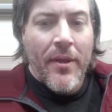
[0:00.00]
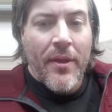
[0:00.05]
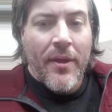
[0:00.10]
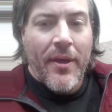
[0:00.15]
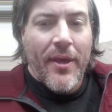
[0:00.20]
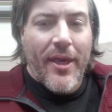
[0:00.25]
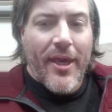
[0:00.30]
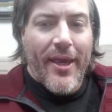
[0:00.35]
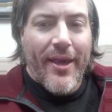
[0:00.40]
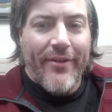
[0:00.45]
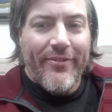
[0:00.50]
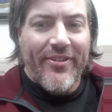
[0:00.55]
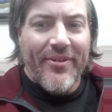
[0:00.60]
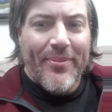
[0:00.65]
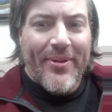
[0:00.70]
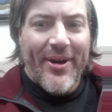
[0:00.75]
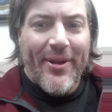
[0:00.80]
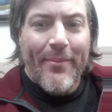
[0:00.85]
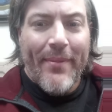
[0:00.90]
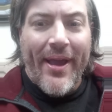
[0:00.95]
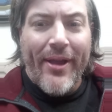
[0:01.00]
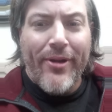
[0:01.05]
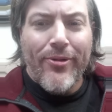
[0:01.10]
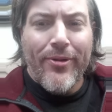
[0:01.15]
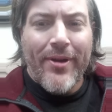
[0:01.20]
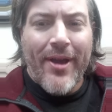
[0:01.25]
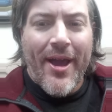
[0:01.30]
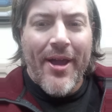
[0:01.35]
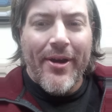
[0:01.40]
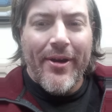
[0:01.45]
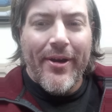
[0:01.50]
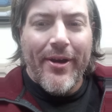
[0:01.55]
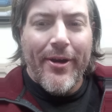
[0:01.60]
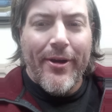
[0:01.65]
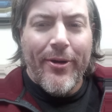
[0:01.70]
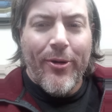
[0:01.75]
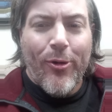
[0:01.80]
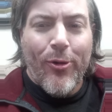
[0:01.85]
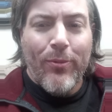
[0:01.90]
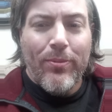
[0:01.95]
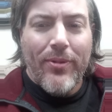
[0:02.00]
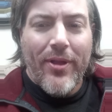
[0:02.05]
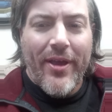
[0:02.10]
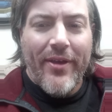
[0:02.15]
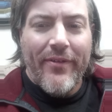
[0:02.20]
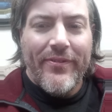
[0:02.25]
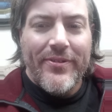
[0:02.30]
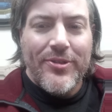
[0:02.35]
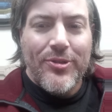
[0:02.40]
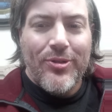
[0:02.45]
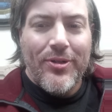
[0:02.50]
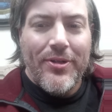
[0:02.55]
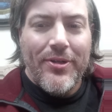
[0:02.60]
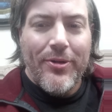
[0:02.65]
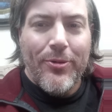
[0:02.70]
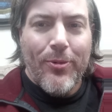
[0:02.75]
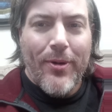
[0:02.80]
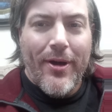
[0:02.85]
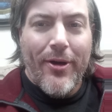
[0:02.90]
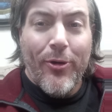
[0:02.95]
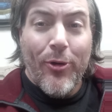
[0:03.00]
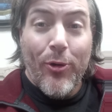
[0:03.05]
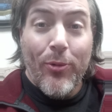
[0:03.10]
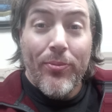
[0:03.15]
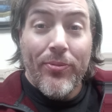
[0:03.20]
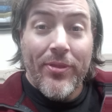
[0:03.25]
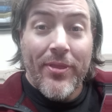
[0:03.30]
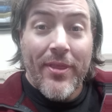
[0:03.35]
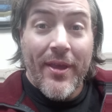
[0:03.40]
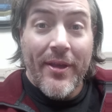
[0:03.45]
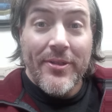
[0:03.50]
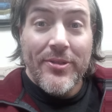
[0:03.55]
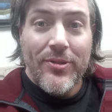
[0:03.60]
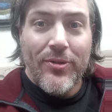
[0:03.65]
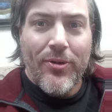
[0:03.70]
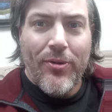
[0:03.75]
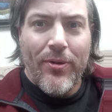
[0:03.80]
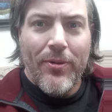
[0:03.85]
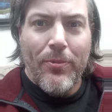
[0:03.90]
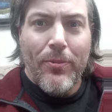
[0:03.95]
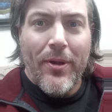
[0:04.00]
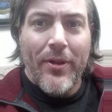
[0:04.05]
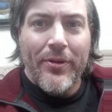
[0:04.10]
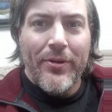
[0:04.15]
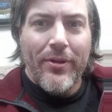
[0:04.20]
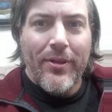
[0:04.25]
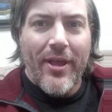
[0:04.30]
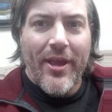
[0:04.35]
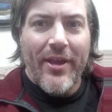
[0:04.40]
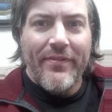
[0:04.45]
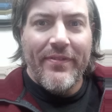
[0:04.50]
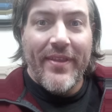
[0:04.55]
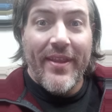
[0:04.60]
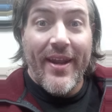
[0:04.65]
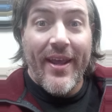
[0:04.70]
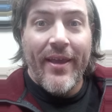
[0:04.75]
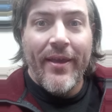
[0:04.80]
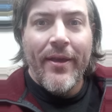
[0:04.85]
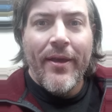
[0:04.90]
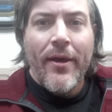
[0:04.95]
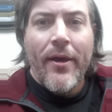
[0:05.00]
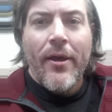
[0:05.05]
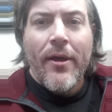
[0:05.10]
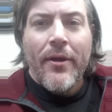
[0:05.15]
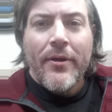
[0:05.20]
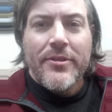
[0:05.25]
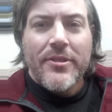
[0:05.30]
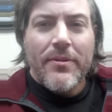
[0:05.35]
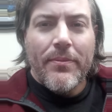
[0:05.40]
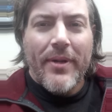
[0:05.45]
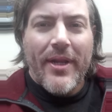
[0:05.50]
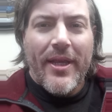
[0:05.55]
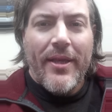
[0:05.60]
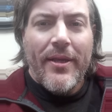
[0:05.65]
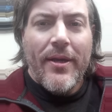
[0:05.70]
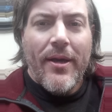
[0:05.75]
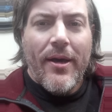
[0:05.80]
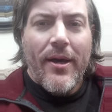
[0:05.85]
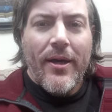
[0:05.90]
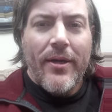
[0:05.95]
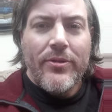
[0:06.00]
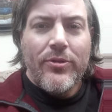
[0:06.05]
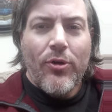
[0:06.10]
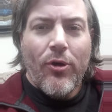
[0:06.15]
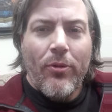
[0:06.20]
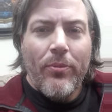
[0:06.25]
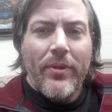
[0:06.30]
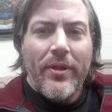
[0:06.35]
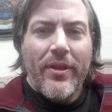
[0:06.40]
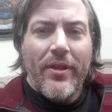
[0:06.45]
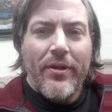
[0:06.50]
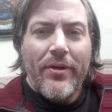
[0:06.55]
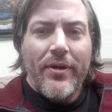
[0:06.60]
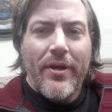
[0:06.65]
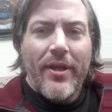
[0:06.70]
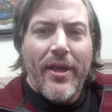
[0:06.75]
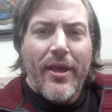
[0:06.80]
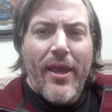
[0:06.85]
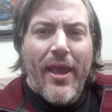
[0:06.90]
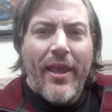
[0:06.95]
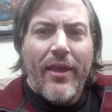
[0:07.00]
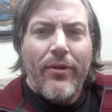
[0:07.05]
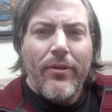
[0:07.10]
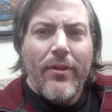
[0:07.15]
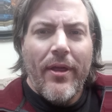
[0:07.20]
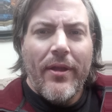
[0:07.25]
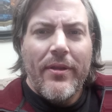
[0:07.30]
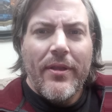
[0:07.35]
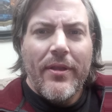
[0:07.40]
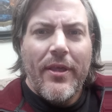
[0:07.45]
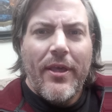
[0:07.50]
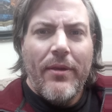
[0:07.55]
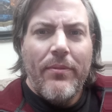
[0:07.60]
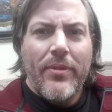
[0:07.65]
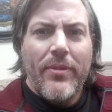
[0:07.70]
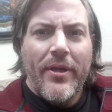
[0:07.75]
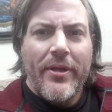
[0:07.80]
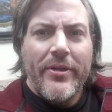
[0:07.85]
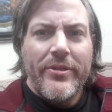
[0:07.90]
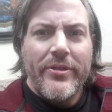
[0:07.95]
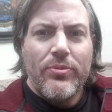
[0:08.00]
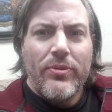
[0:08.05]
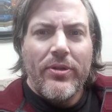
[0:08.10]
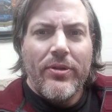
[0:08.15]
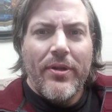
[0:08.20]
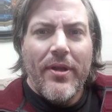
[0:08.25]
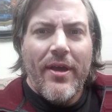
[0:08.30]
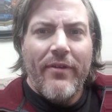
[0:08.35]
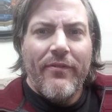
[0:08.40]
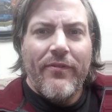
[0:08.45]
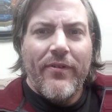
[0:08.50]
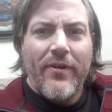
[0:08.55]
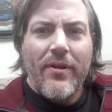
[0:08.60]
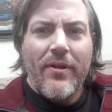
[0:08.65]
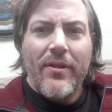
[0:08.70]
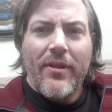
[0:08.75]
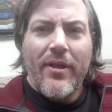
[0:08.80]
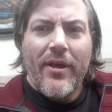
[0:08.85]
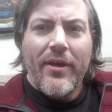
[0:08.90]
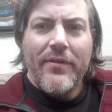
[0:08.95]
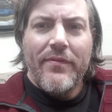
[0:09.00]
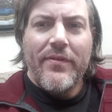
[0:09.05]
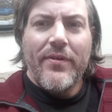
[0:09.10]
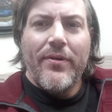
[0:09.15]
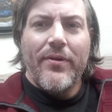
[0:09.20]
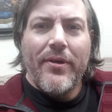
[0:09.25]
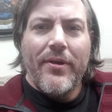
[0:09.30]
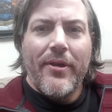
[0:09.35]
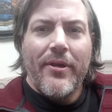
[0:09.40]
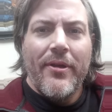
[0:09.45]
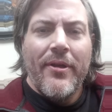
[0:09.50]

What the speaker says: Hey everybody, Mike O'Connor here. Hope life is treating you well. Hope things are going well in your life today. Somebody told me the other day, "Hey, you like to keep things real and have fun in life, don't you?"